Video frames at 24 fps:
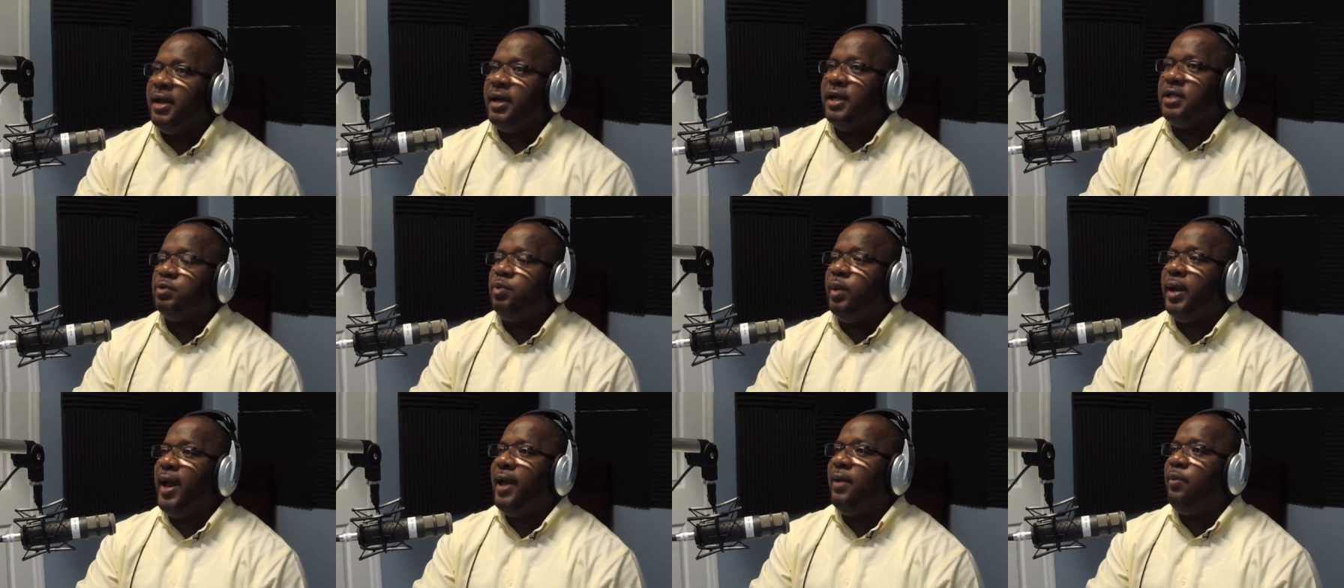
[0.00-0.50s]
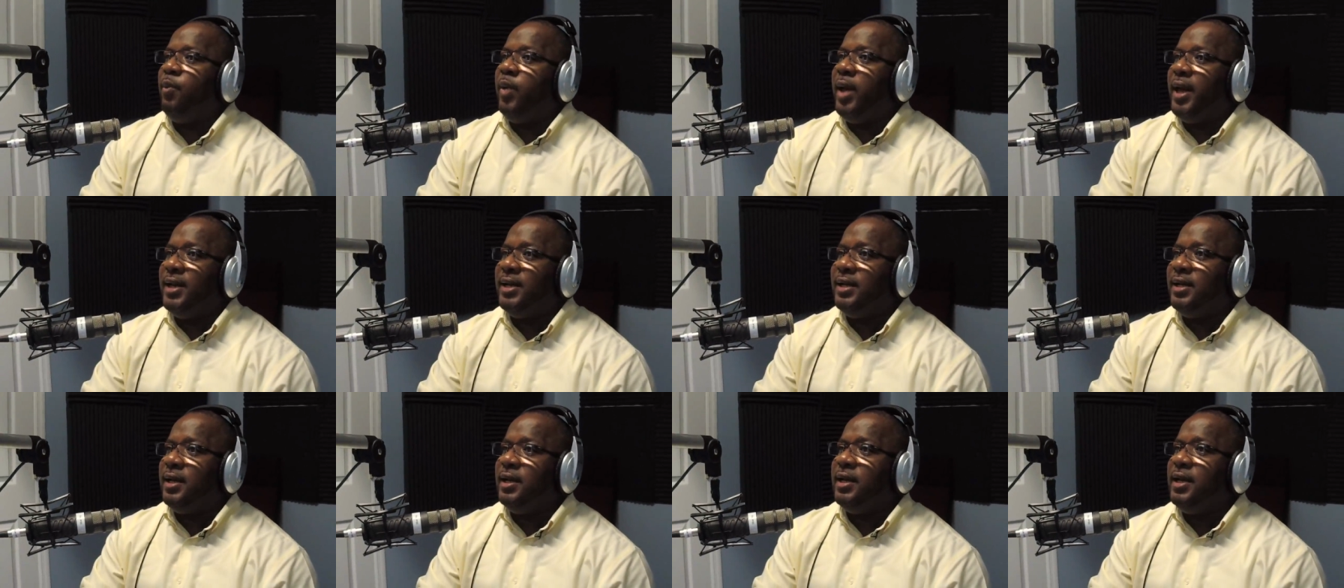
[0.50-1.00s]
Because when I
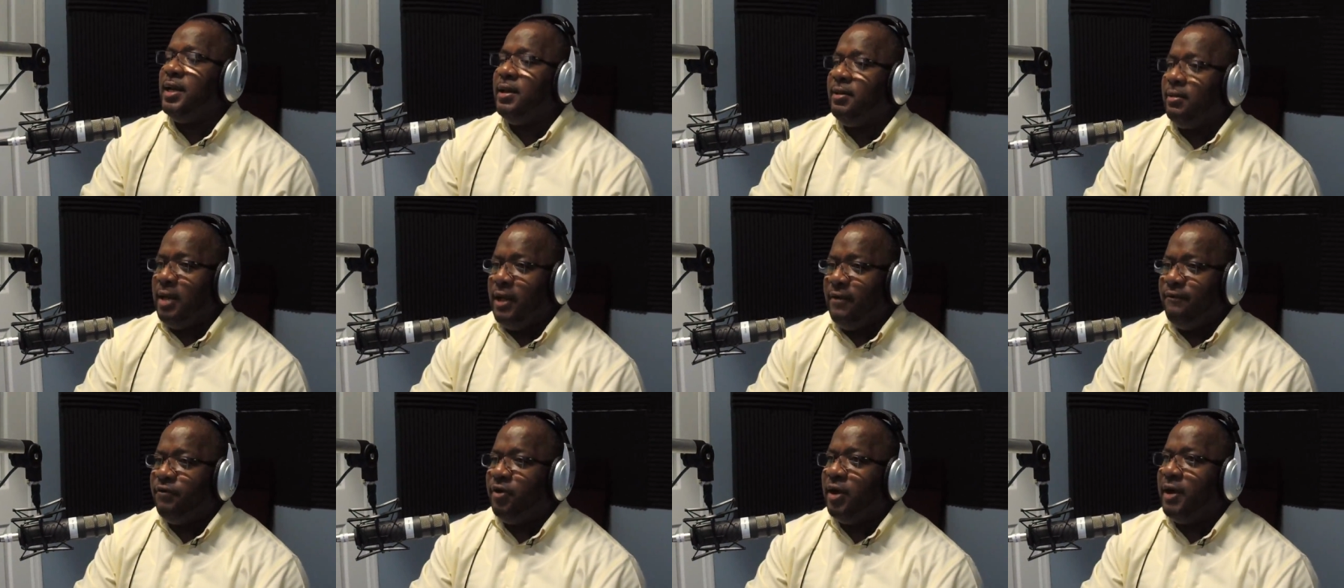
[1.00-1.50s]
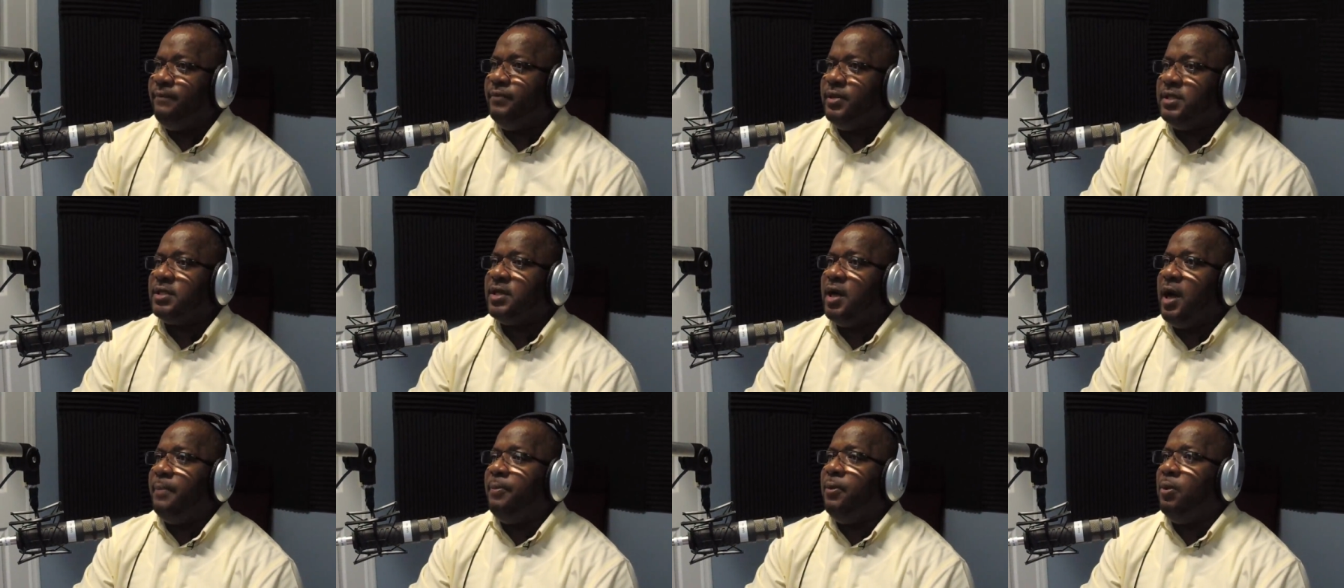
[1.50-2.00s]
went there, he, he filled up
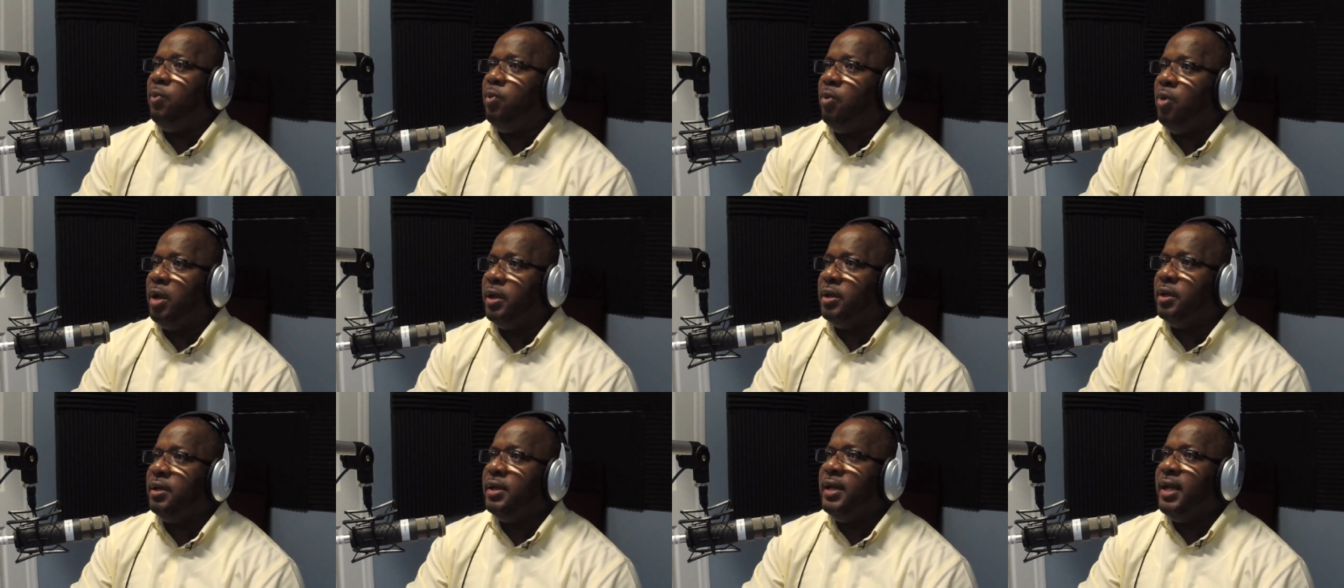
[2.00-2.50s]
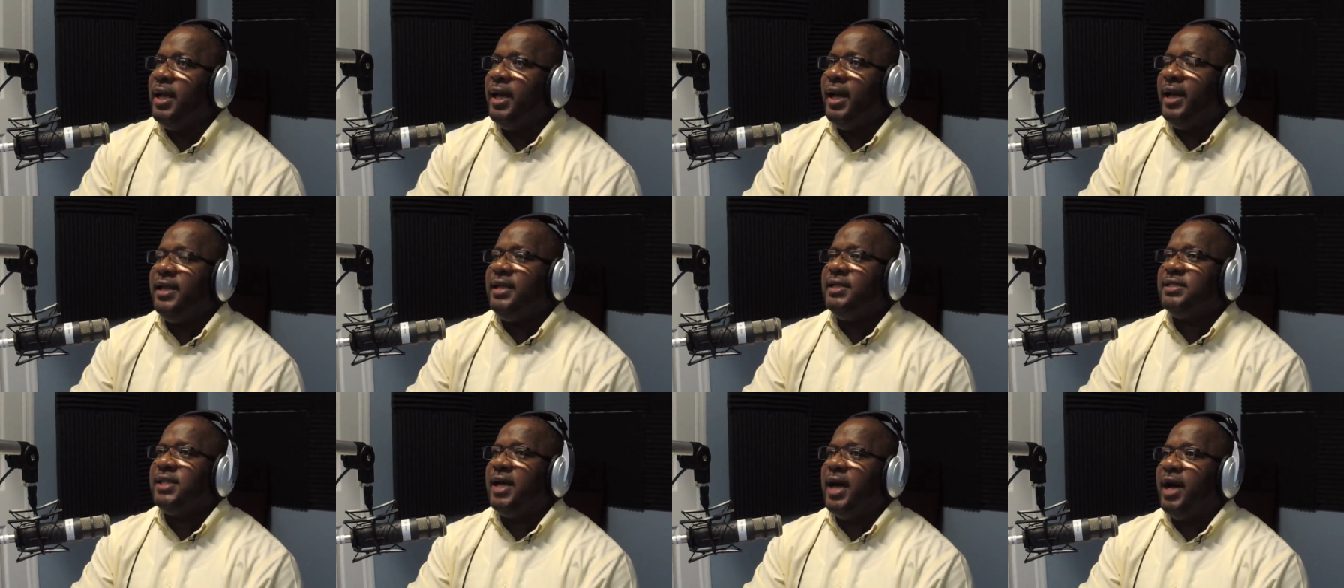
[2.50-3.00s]
this cup of water
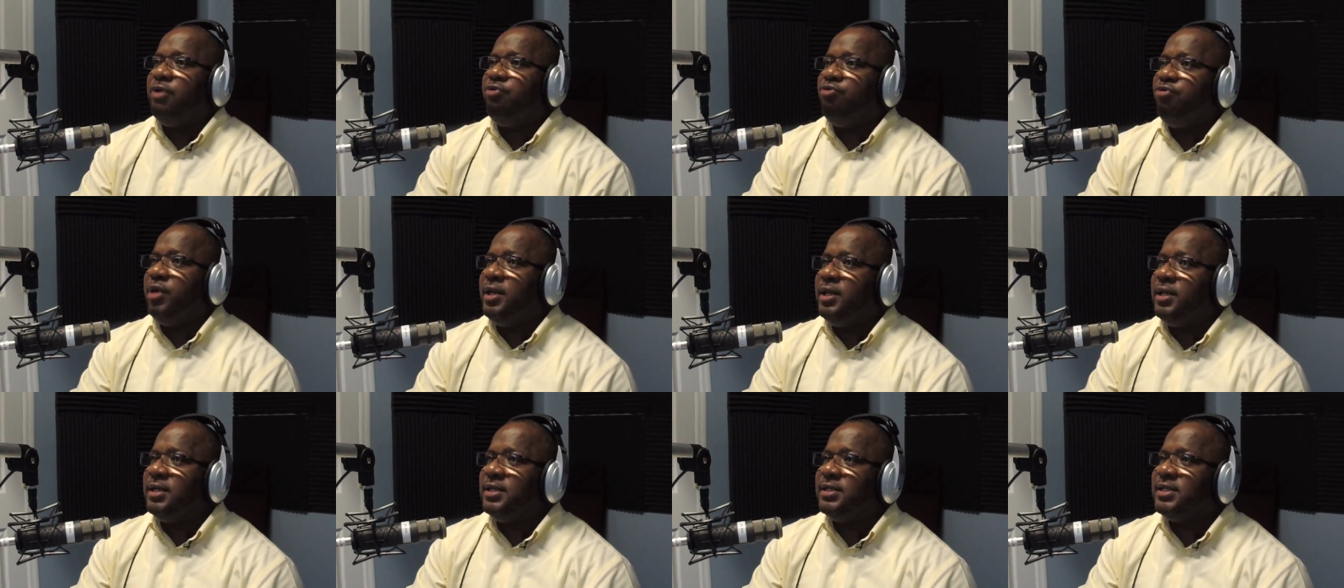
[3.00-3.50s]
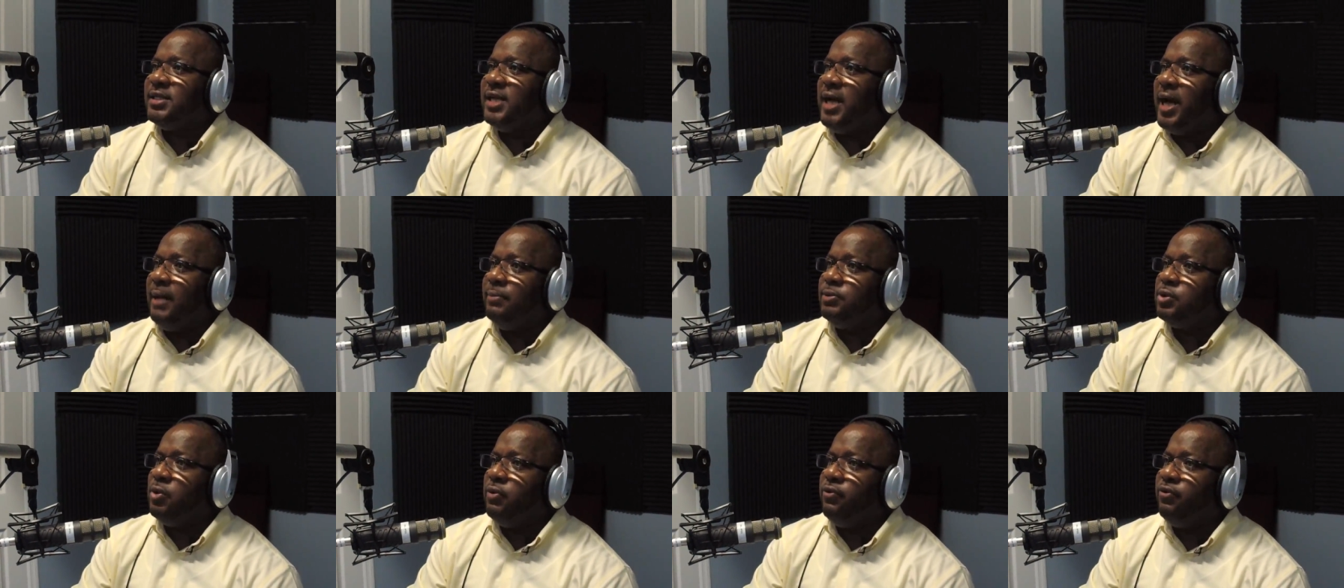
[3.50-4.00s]
and he started reading the
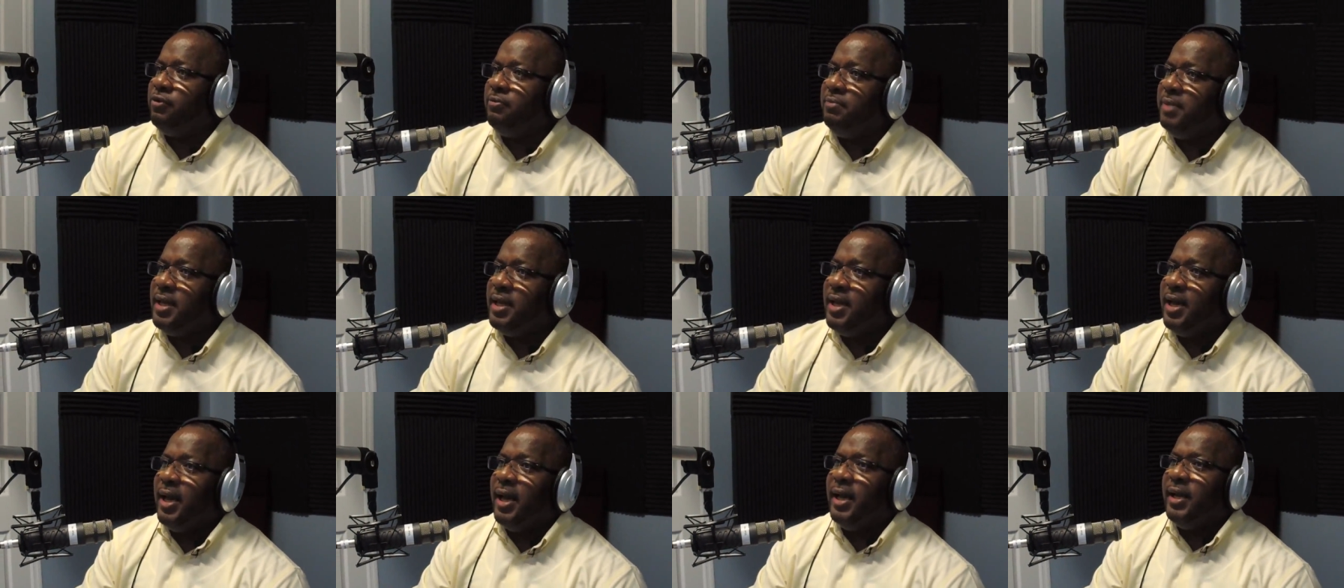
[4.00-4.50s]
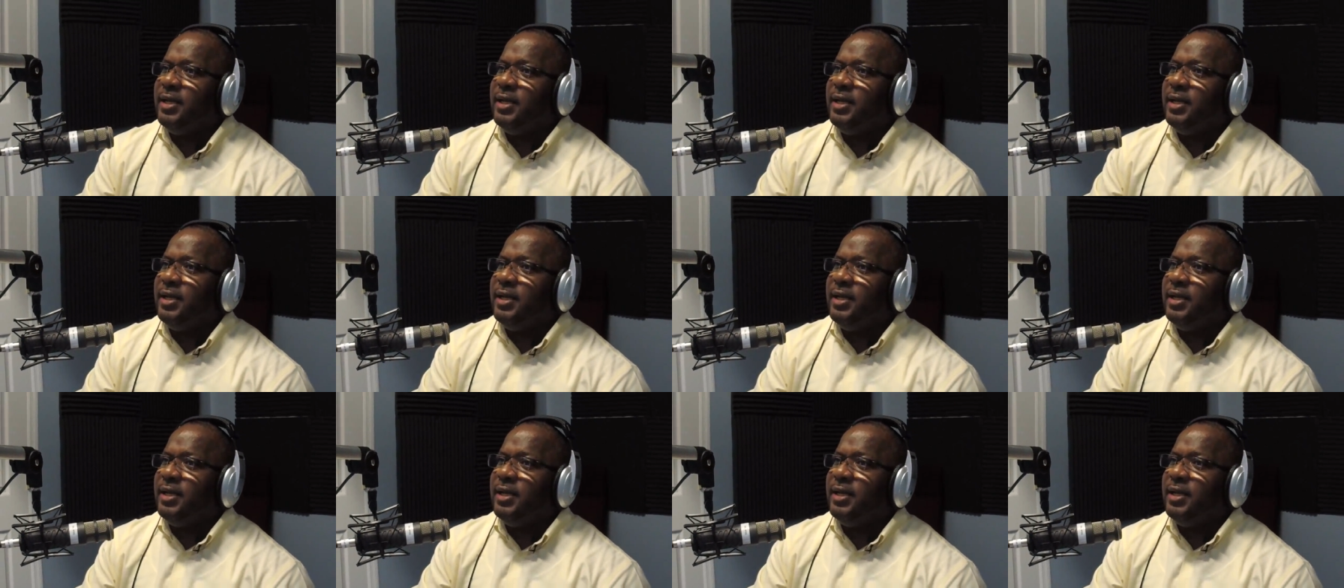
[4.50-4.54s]
Psalms over me.